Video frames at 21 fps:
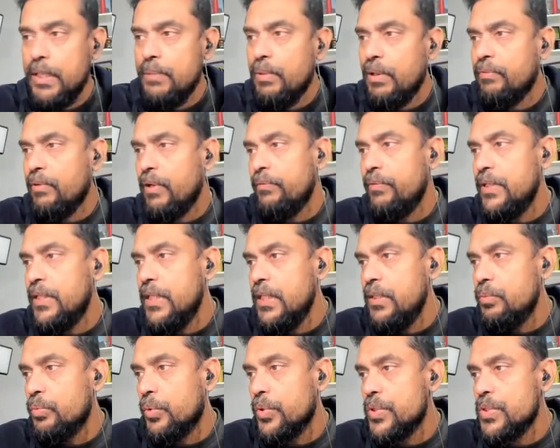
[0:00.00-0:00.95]
but what we
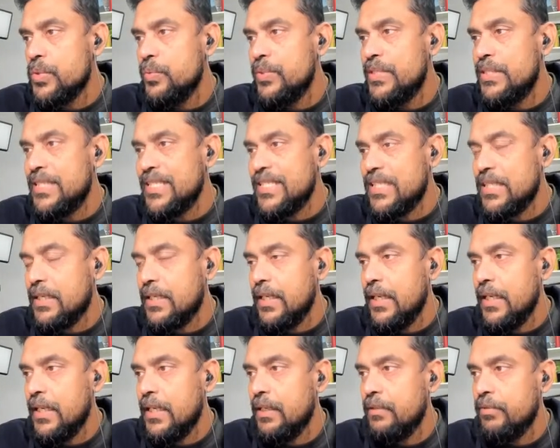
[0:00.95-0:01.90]
did was we just
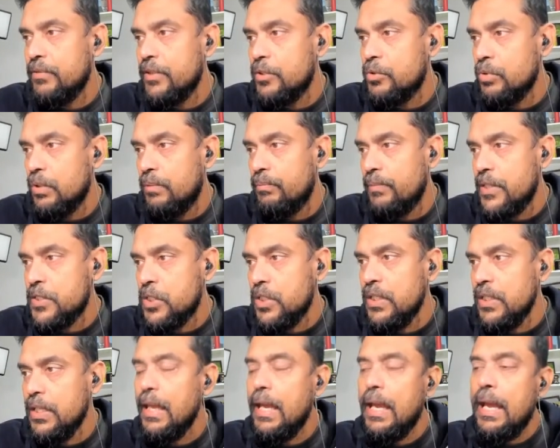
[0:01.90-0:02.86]
created virtual machine.